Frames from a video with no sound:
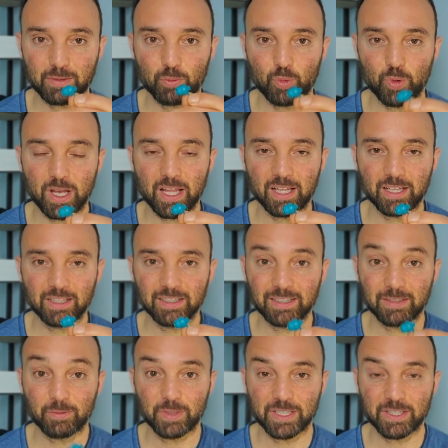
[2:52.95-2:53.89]
well
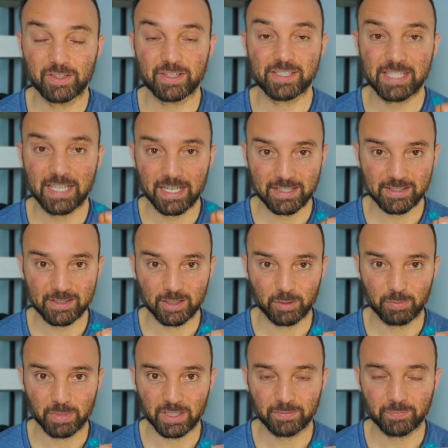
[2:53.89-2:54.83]
when you're side
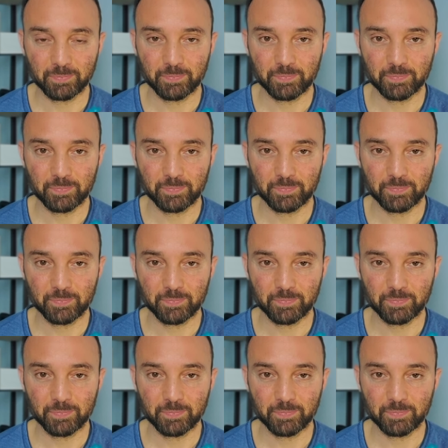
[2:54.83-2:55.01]
sleeping.